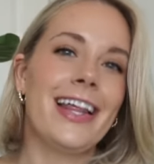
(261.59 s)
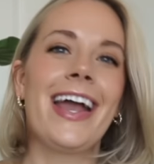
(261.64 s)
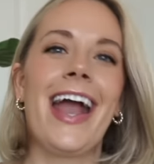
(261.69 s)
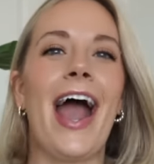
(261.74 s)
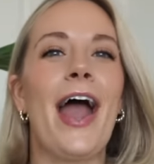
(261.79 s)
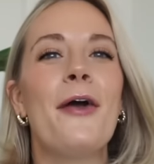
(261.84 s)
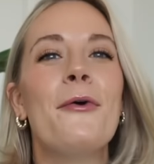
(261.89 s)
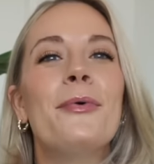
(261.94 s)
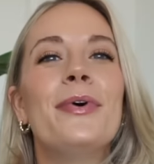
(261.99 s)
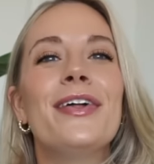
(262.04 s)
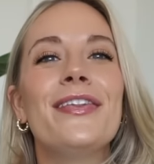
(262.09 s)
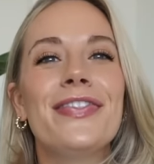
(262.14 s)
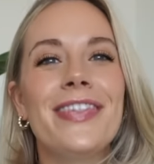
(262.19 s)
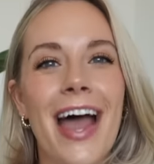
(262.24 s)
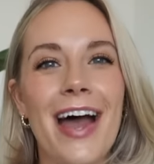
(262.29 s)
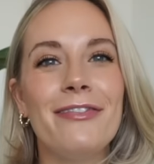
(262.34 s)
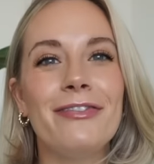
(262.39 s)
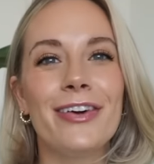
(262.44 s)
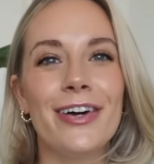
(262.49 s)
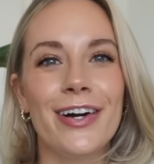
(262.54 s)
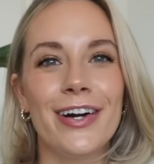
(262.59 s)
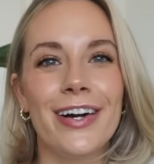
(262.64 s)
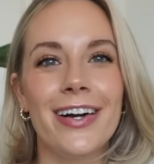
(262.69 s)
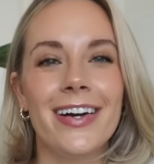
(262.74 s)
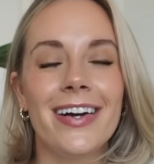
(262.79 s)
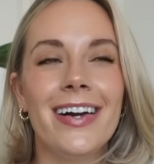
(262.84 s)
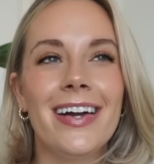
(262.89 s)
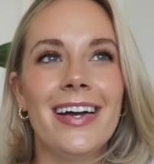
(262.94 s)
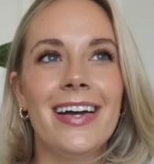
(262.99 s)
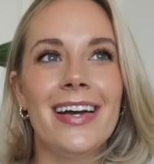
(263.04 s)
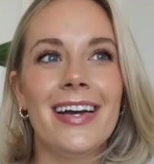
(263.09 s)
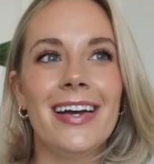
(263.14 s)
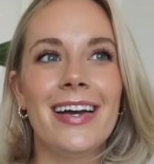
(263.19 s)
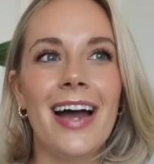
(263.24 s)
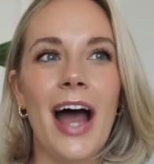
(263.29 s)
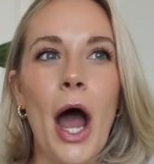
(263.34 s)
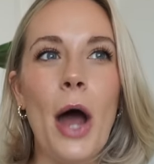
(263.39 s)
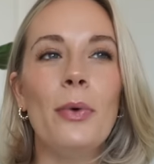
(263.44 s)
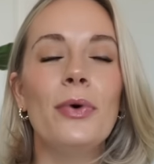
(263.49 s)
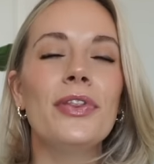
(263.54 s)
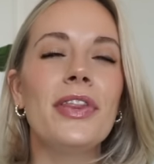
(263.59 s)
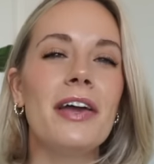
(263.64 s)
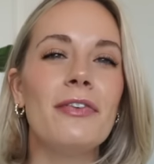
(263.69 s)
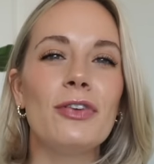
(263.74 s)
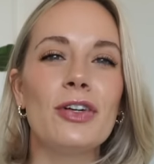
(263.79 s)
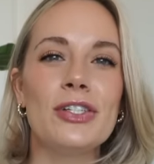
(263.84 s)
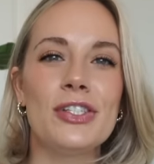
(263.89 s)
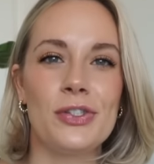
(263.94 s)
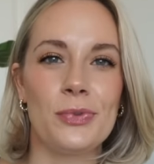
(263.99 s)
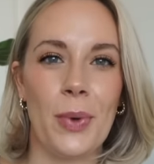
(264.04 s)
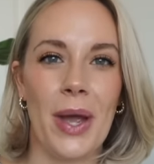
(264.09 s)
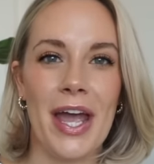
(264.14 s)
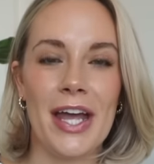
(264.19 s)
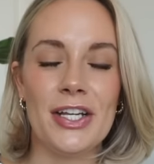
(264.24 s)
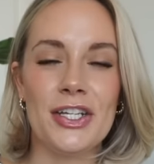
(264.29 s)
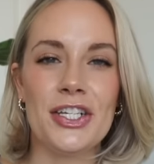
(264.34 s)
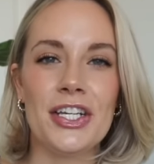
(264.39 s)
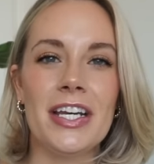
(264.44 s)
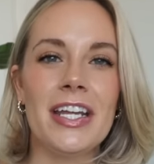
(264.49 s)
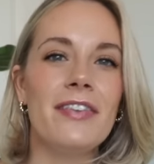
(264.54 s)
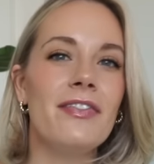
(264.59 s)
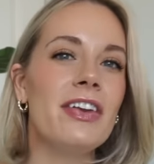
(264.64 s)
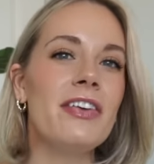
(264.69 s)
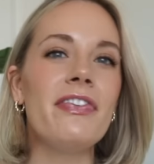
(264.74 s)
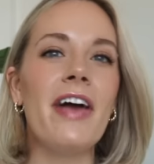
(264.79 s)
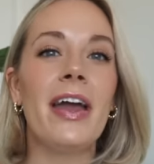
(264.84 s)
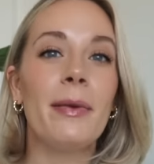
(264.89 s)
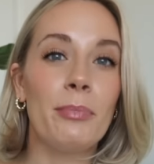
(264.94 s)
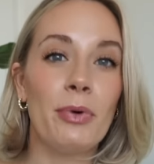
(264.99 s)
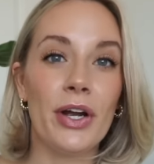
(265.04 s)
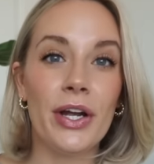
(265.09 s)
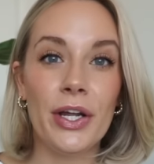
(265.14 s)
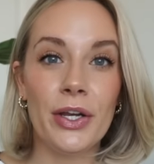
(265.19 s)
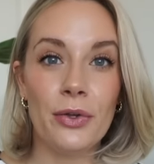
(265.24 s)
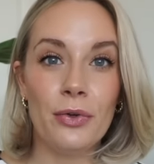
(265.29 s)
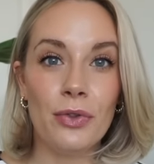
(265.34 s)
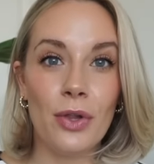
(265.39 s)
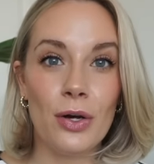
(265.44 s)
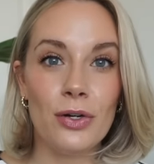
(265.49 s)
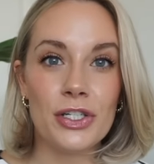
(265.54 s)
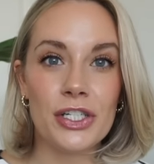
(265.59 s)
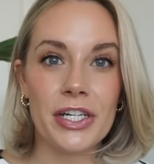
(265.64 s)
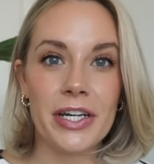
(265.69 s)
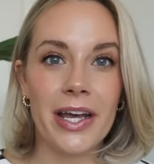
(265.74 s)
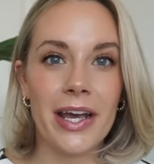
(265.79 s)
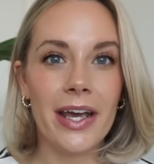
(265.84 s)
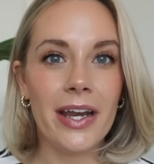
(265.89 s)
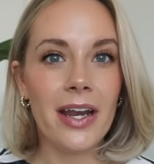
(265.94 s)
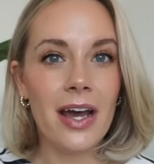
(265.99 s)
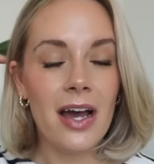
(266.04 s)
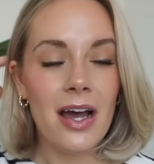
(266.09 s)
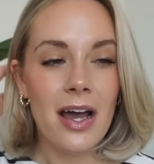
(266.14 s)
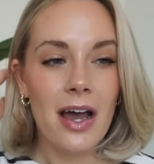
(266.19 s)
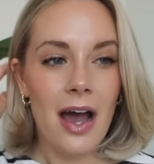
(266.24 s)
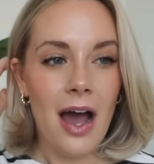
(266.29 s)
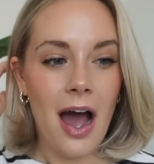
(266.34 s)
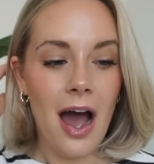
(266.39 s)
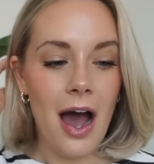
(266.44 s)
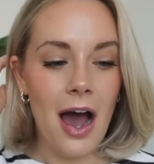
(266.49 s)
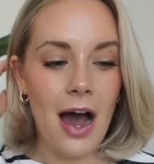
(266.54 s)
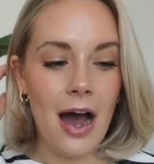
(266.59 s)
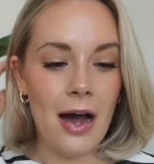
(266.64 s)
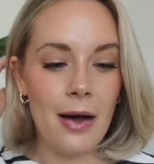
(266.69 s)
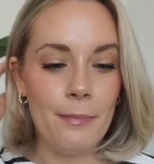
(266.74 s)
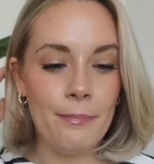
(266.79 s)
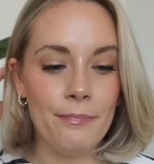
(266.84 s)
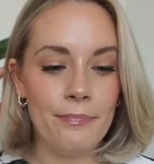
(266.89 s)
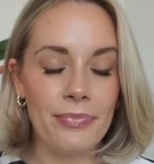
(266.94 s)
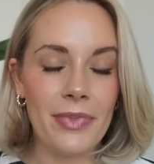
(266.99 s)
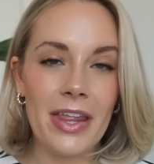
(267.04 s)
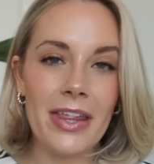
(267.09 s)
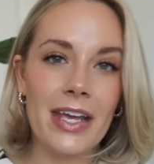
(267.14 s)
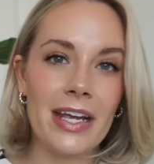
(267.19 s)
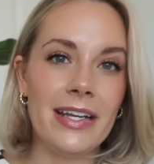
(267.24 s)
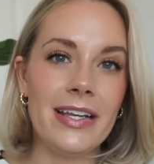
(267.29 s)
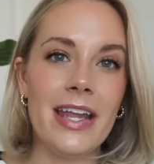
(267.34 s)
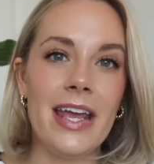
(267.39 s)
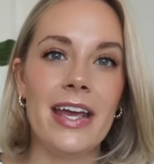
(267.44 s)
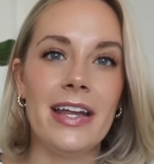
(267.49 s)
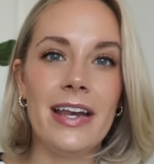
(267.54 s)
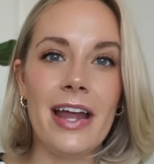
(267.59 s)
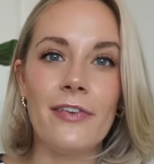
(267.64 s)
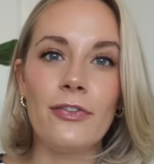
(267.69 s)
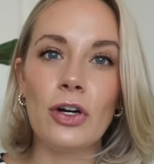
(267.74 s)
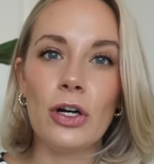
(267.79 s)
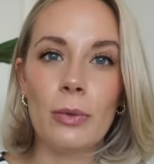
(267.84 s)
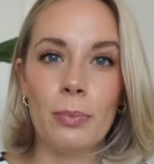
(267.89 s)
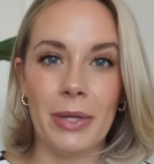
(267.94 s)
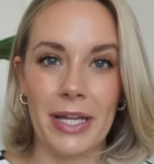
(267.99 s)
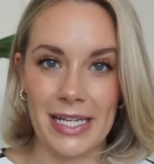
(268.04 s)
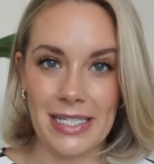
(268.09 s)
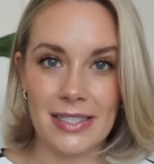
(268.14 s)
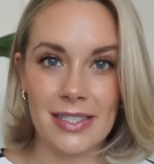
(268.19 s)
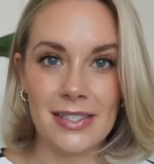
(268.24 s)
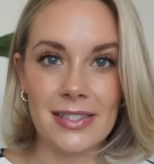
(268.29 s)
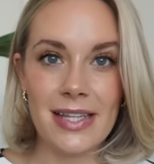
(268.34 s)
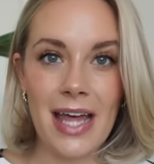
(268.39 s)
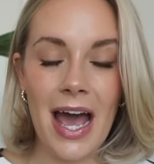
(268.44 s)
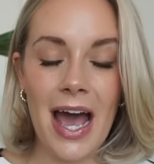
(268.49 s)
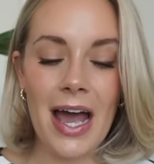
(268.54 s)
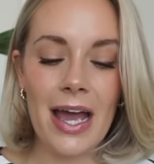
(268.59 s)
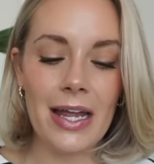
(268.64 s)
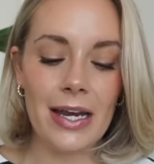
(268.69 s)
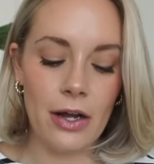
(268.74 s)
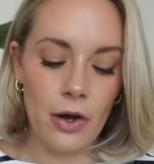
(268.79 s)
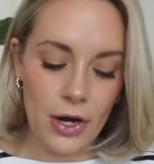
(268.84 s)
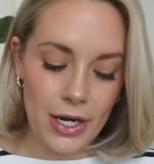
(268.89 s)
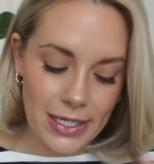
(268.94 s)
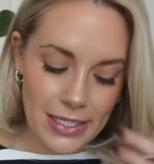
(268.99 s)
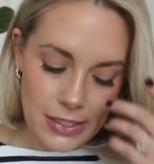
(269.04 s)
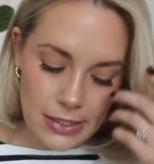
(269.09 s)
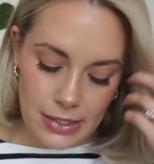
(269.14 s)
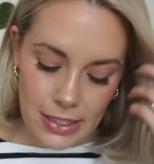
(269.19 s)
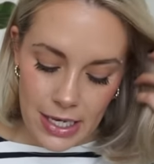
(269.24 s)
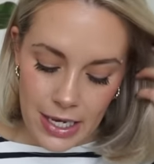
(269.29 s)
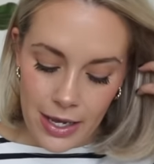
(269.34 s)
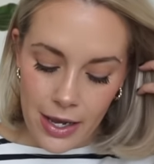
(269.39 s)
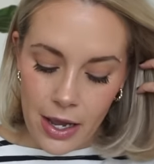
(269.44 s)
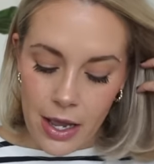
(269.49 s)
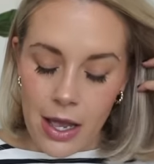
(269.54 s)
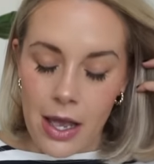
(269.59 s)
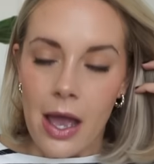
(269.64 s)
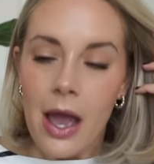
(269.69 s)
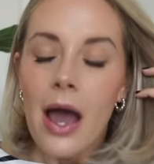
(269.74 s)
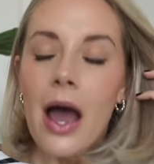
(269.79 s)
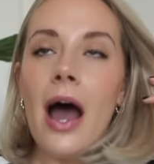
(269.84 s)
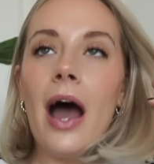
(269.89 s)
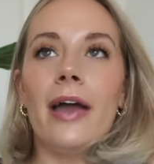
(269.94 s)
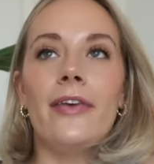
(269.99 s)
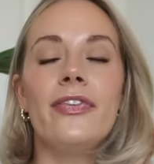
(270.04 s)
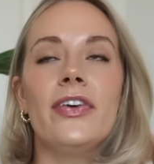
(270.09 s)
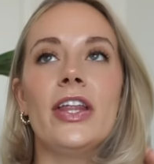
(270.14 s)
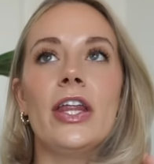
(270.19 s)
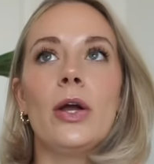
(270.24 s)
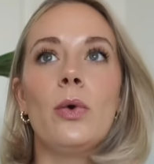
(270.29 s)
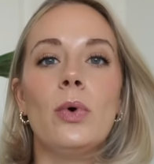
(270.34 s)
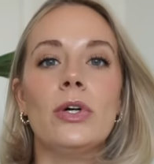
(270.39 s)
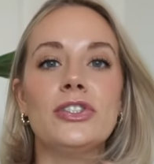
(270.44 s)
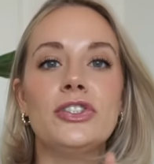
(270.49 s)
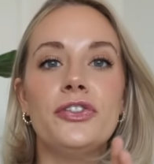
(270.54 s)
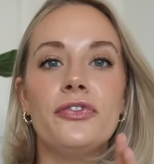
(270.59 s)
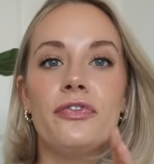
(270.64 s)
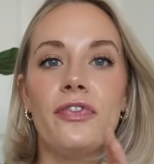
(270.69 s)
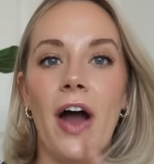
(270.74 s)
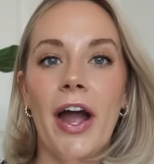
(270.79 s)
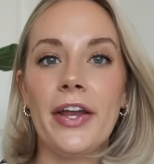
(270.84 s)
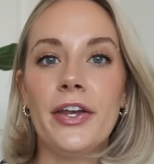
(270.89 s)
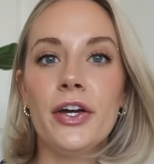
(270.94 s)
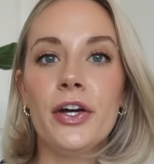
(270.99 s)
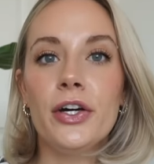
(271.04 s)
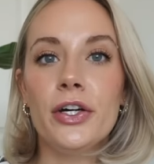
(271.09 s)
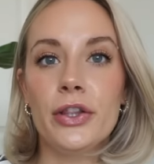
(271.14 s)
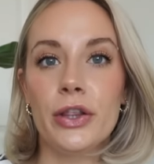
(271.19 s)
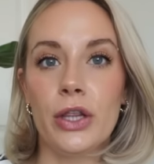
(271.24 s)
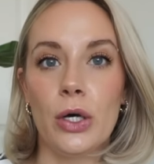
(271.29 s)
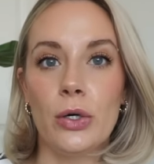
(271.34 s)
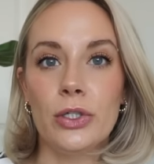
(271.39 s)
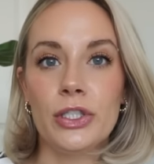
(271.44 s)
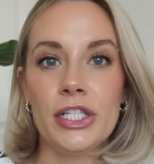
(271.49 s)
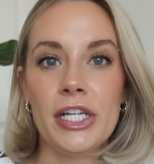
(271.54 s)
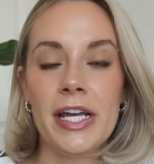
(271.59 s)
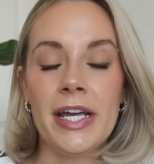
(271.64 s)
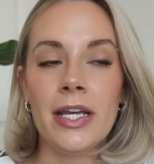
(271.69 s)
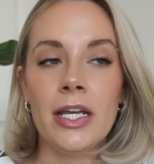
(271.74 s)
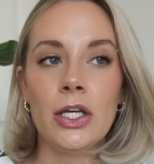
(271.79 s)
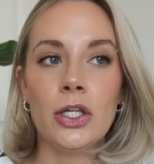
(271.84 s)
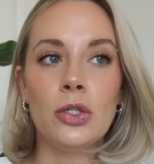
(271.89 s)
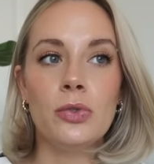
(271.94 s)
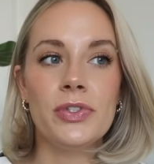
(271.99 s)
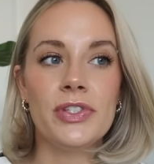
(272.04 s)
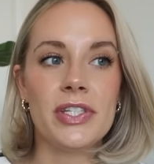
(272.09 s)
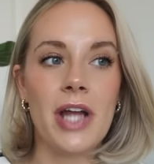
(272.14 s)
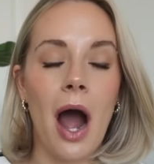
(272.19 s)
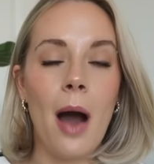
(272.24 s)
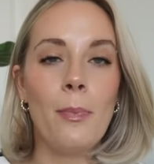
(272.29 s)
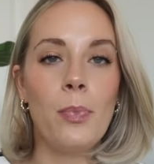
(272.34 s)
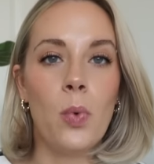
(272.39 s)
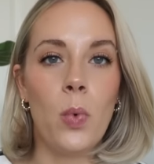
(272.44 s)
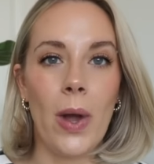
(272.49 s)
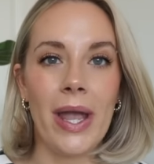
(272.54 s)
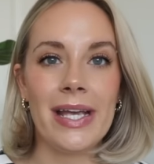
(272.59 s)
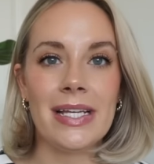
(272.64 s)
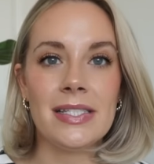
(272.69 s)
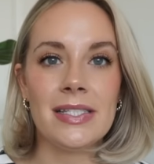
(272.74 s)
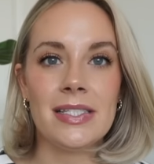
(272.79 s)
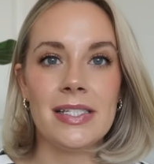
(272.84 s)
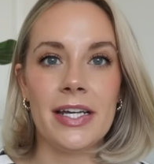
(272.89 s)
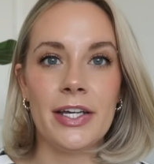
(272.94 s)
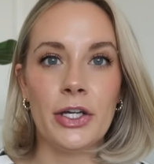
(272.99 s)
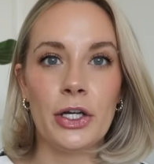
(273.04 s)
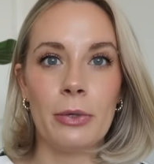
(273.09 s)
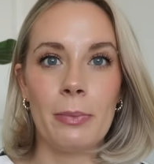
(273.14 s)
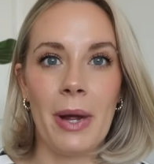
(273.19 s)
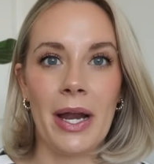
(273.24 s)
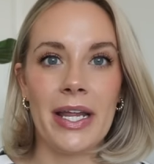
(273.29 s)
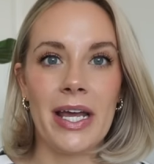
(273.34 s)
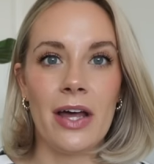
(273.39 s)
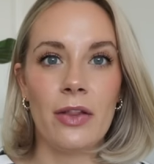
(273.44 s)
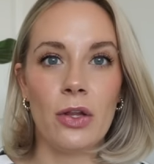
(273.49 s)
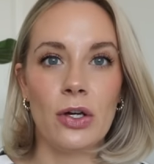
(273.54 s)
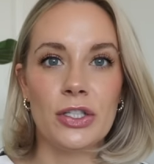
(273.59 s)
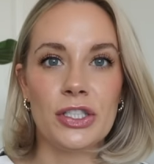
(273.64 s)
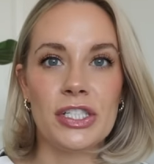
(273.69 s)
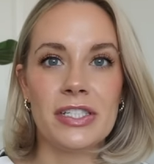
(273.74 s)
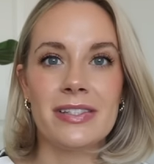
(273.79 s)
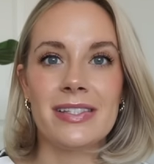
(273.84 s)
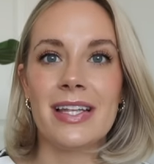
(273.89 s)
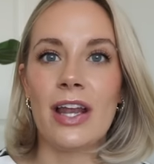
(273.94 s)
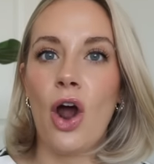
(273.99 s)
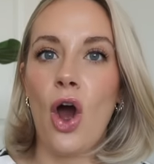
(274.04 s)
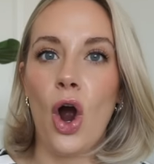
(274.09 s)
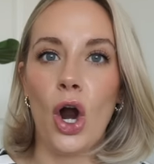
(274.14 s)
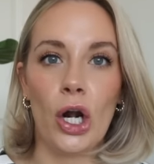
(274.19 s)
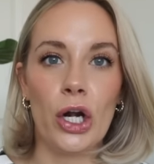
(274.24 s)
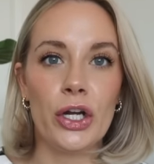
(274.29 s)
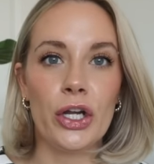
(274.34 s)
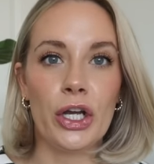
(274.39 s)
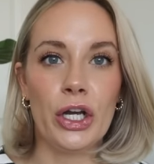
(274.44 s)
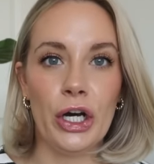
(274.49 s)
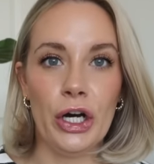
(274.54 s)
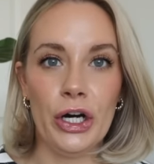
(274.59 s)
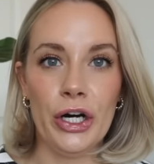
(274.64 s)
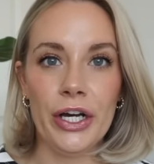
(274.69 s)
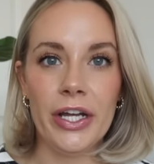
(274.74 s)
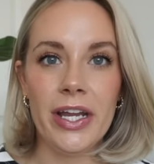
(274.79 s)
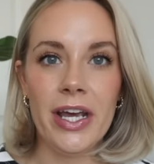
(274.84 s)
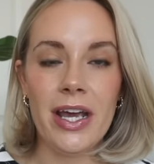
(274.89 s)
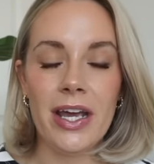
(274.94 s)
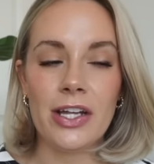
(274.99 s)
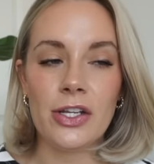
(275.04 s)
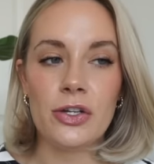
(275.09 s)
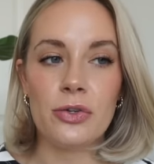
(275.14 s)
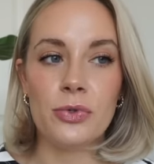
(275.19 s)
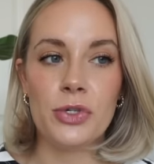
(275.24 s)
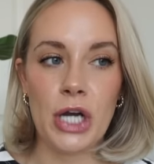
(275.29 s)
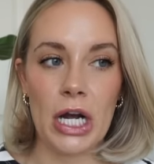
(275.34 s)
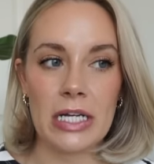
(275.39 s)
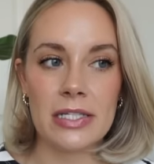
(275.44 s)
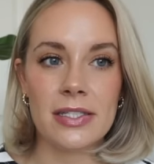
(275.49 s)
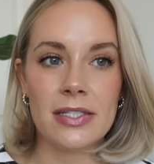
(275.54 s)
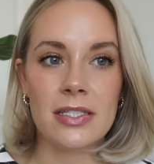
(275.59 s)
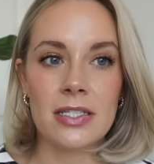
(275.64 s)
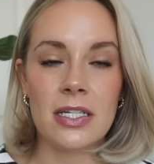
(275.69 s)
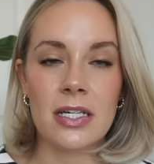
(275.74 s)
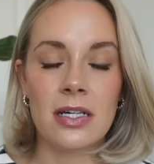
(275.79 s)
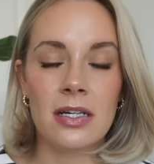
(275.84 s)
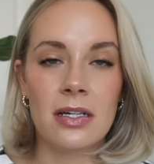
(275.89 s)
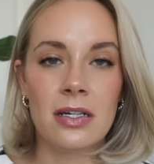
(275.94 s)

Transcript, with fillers: Like I will never, I will never switch. And even if I bring a new lotion in, um, they, it never replaces that. And honestly, I feel like once you find a good lotion, you stop wasting your money on lotions that aren't good and you just